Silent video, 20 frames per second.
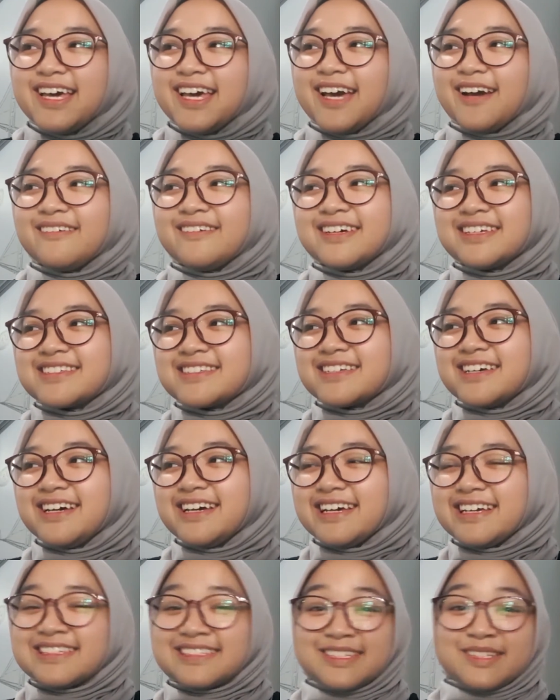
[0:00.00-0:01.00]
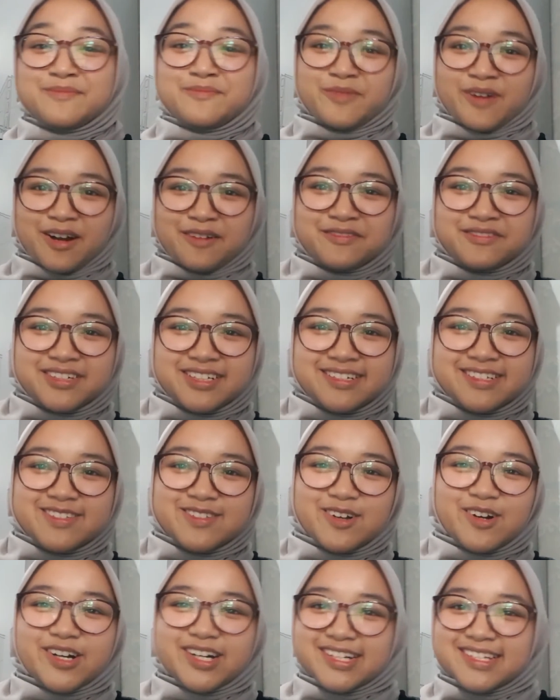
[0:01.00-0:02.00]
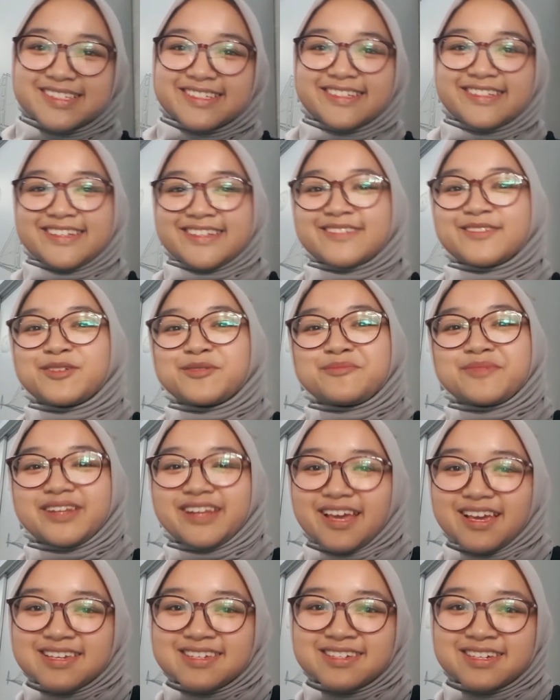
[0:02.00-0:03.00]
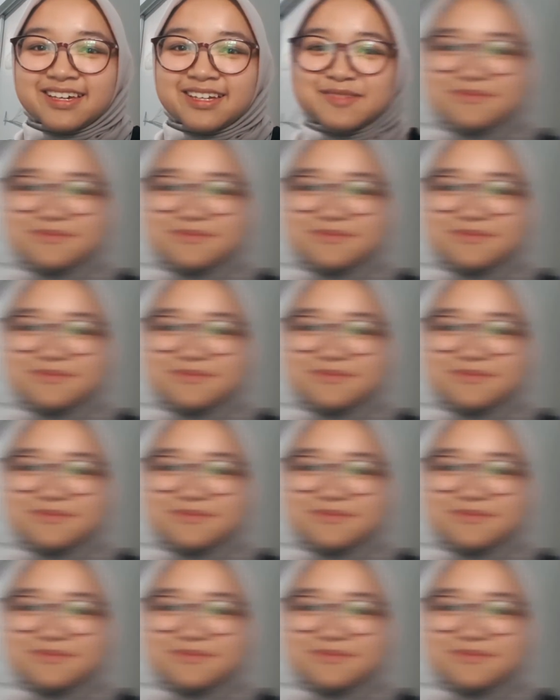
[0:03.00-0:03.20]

It was, is it preference or is it discrimination?